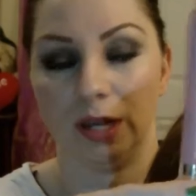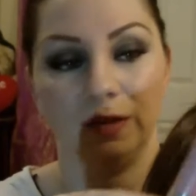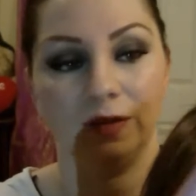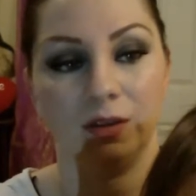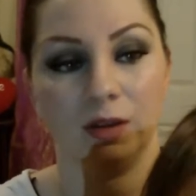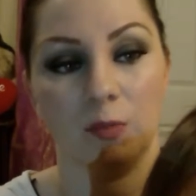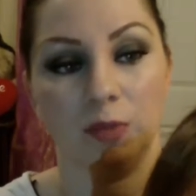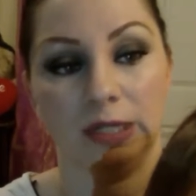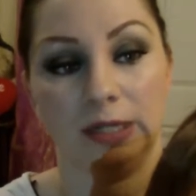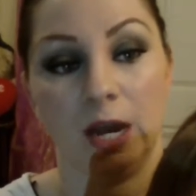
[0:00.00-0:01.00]
it
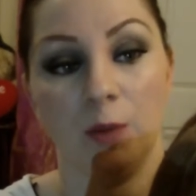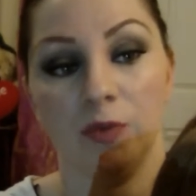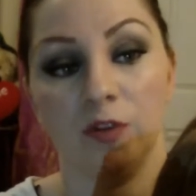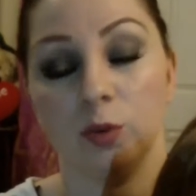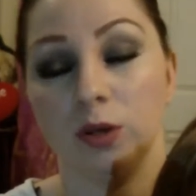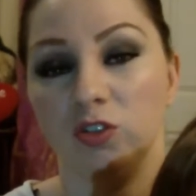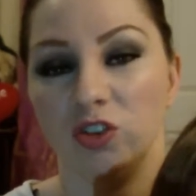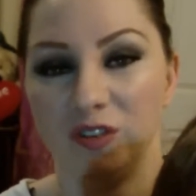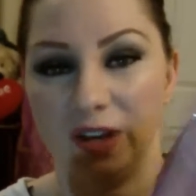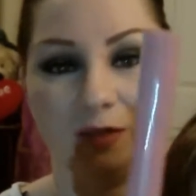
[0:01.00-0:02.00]
completely up. This one
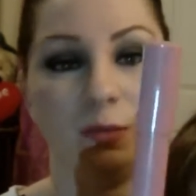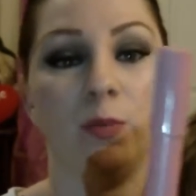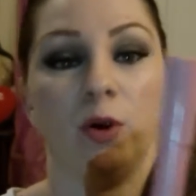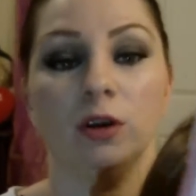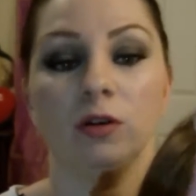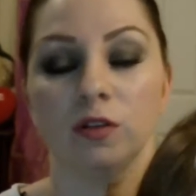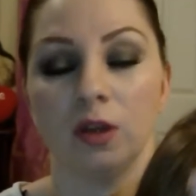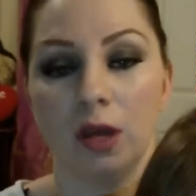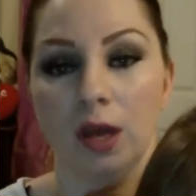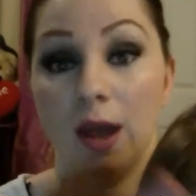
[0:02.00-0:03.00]
usually stays in my
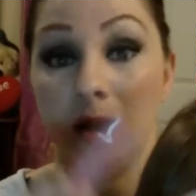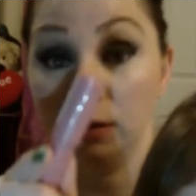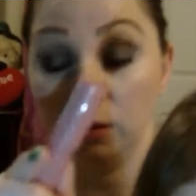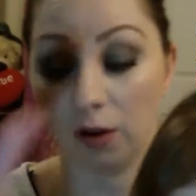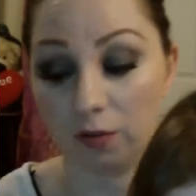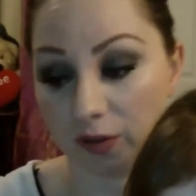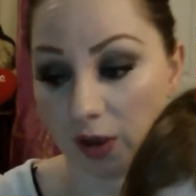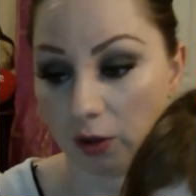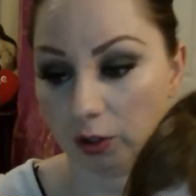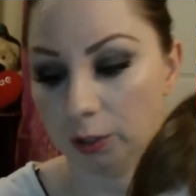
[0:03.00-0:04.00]
purse. I love this
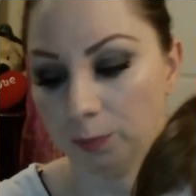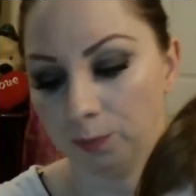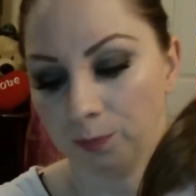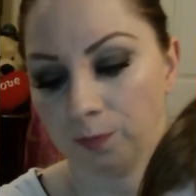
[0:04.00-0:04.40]
color.